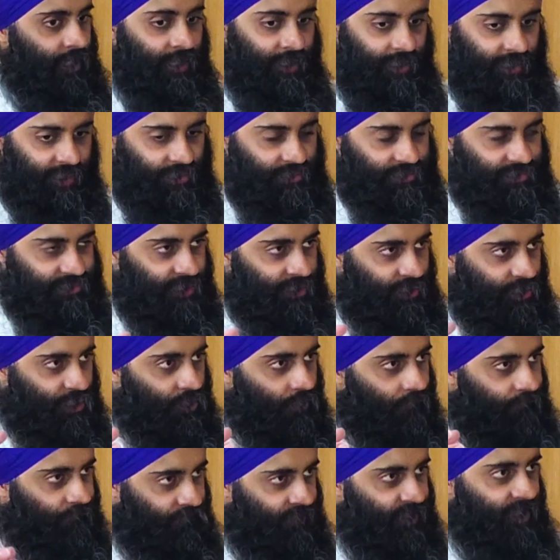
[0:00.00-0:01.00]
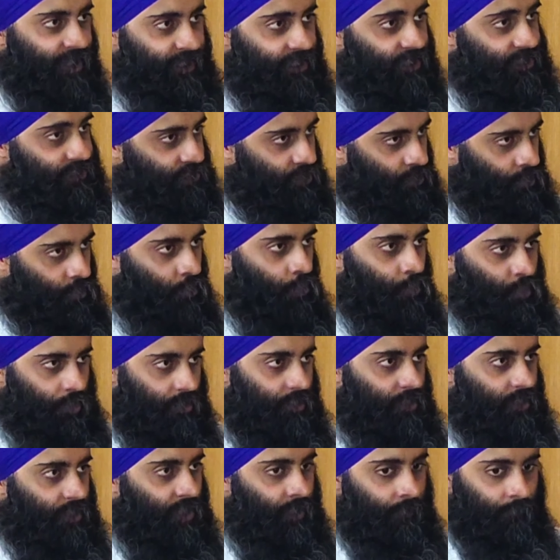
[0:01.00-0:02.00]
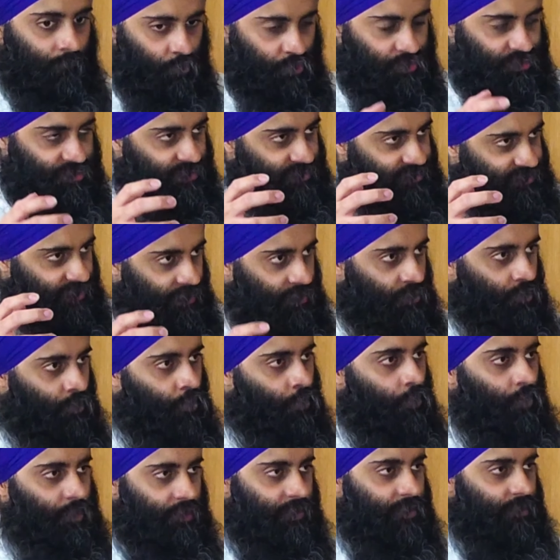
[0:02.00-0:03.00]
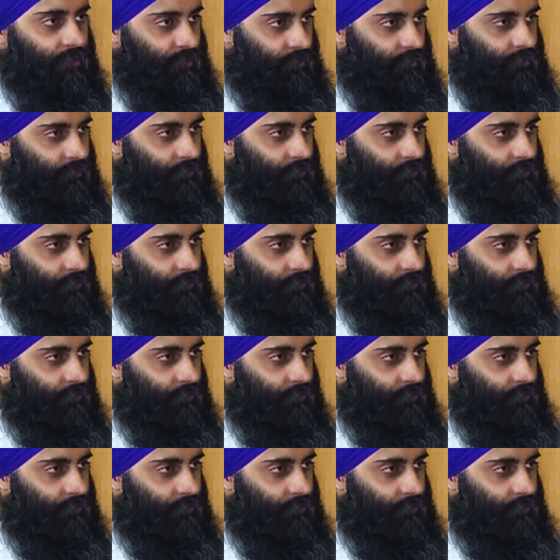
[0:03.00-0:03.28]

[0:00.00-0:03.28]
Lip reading: Intensity of heat is the root. Emotions are the root.